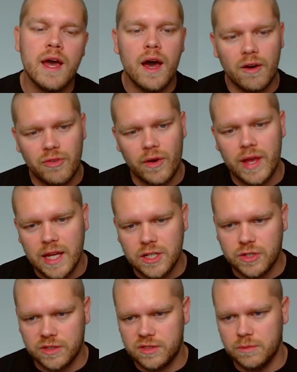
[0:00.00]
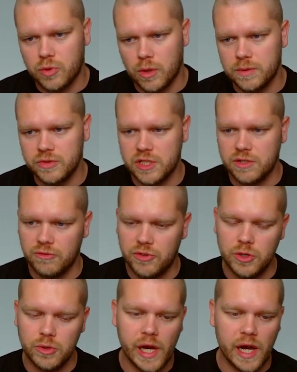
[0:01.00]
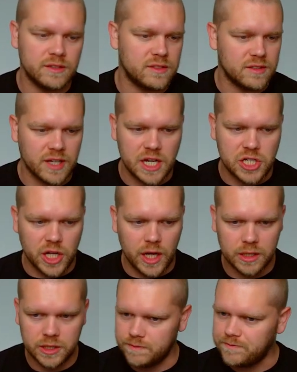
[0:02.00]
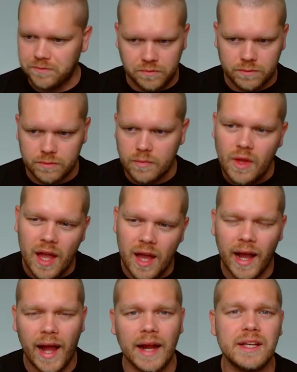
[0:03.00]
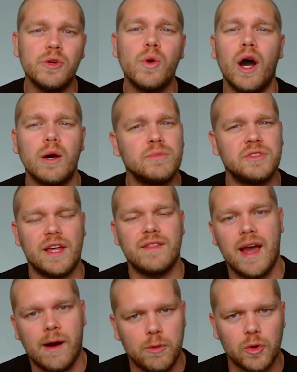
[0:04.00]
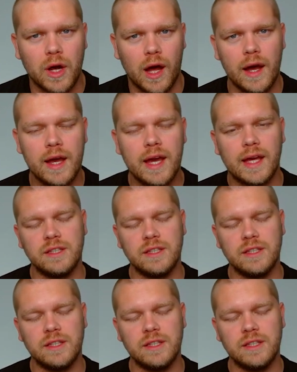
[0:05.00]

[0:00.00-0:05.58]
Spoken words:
a very interesting proposition for you guys to take charge. And can you upset the apple cart in